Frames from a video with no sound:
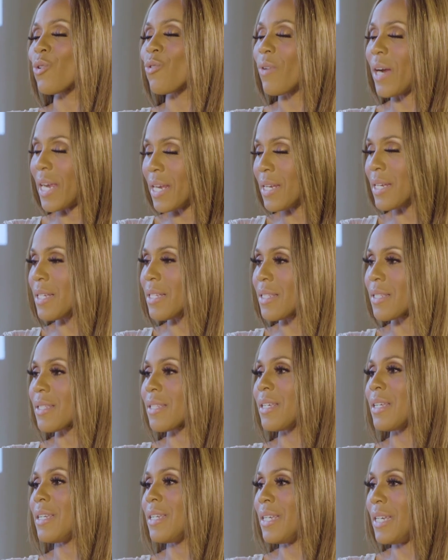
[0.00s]
greatness
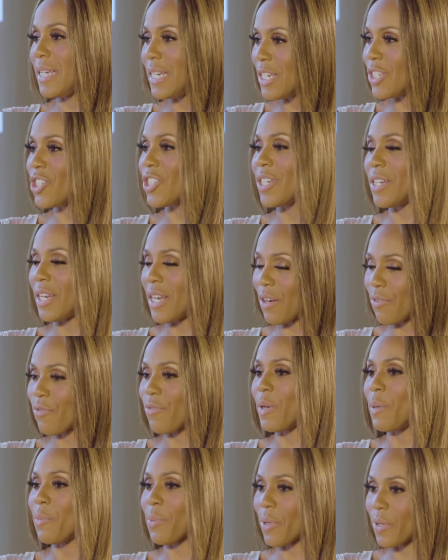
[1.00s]
in each and
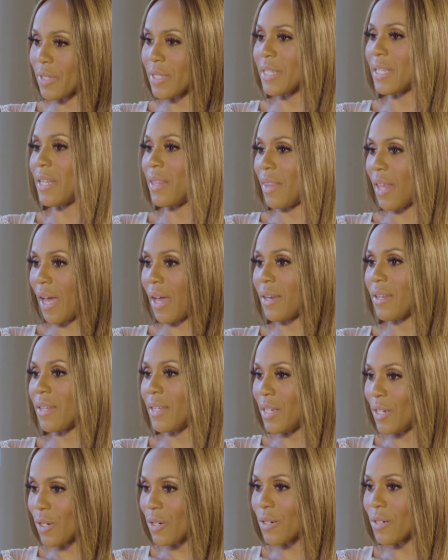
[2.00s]
every person that
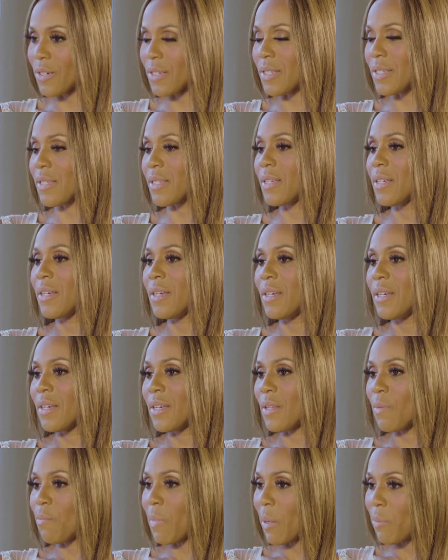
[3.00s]
hears
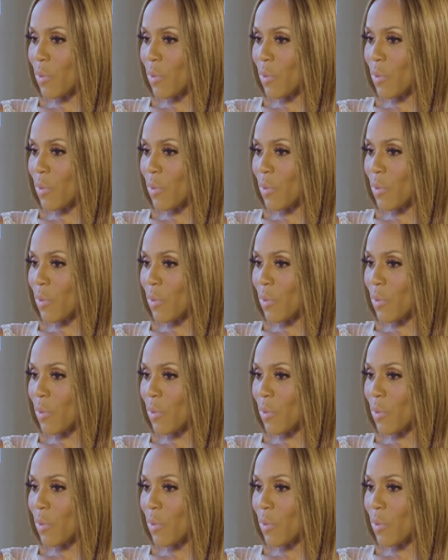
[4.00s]
my